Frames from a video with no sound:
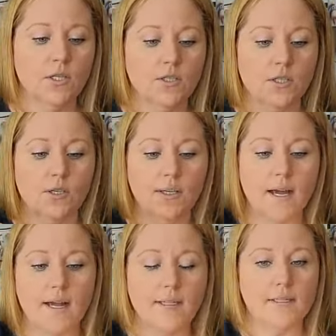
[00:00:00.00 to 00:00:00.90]
So you can
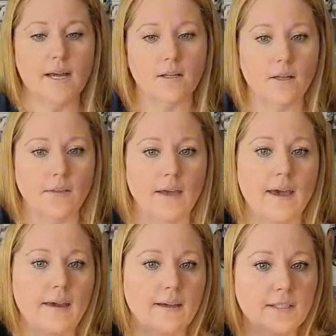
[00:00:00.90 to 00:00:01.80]
kind of tell on the
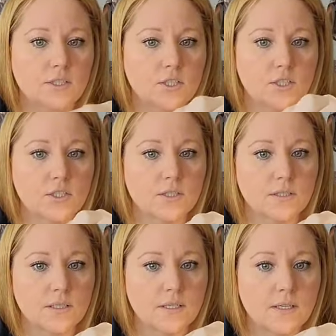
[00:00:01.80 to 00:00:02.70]
edge
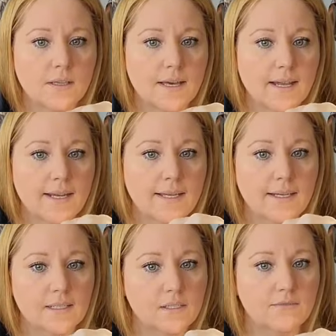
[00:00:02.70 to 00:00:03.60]
that it
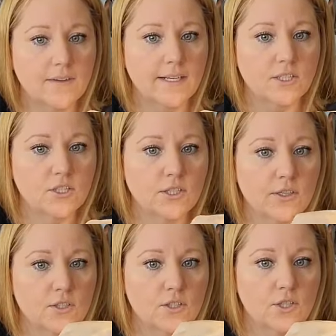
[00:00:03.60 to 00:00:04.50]
is finished, so
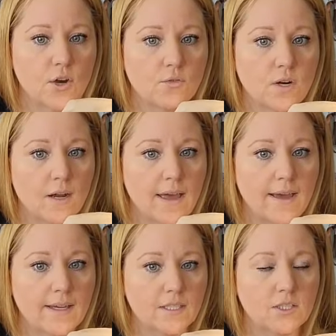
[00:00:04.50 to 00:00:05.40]
there's no raw
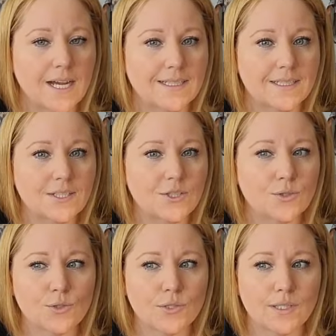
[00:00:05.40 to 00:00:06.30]
edge. I did a
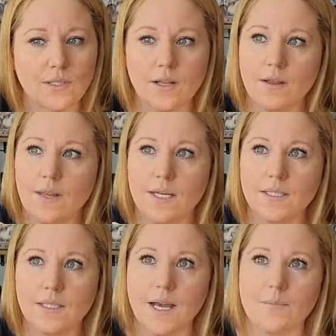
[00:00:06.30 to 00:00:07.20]
tutorial on
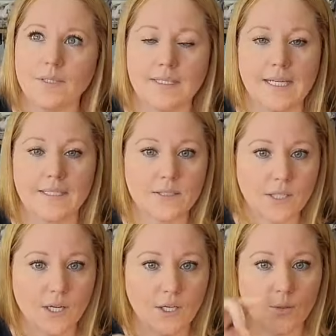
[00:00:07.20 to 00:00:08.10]
this a couple of days
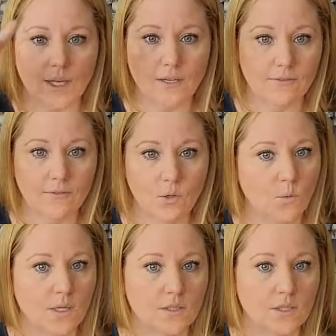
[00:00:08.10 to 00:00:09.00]
ago. If you
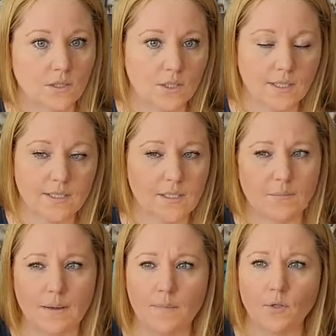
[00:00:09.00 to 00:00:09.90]
want to look, it's in
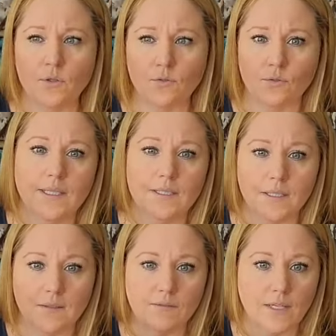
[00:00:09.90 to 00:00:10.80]
my most
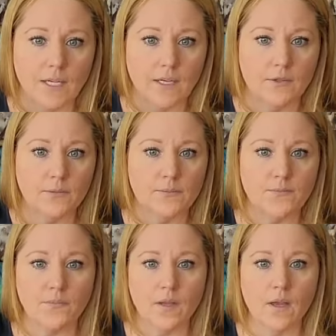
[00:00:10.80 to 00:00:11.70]
recent video.
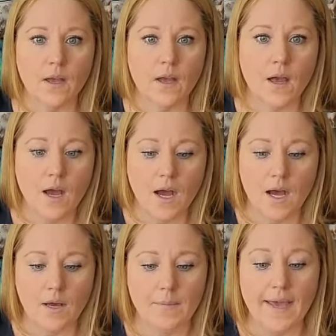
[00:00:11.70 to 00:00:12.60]

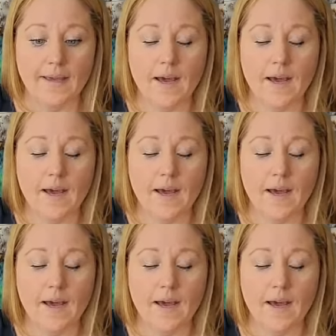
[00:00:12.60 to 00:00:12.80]
It